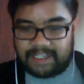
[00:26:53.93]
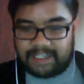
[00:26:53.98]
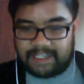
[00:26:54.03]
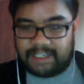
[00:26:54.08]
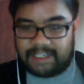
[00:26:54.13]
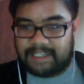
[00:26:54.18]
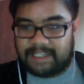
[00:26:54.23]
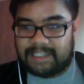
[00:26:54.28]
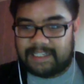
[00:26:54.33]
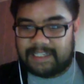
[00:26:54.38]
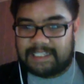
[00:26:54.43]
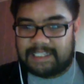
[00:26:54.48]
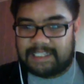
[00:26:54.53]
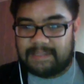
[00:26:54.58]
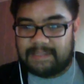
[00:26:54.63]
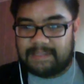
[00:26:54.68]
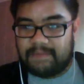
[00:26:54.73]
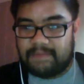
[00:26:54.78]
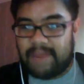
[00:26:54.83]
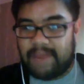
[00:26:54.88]
just
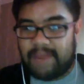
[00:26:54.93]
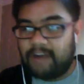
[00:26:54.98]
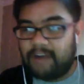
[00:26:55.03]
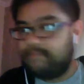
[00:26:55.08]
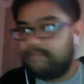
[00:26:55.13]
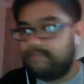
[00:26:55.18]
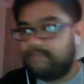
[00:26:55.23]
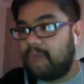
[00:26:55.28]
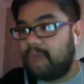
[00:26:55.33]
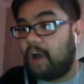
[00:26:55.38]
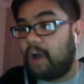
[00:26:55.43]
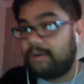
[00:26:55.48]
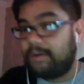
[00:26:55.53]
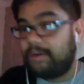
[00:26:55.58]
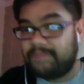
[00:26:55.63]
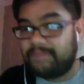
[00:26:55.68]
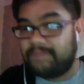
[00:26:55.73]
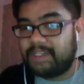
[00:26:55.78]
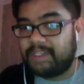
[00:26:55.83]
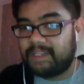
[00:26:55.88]
made out of
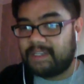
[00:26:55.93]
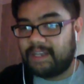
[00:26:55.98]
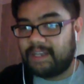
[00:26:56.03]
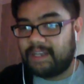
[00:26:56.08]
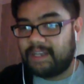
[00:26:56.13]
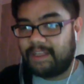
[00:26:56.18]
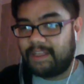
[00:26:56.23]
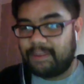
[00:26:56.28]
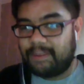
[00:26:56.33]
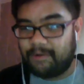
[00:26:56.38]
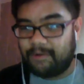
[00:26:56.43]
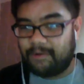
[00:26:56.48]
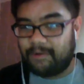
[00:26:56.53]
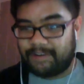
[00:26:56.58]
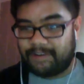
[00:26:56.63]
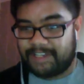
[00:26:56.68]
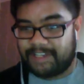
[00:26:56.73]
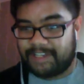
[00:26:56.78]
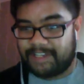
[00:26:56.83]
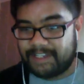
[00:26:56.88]
barbs and
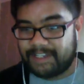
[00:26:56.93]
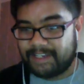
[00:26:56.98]
thorns.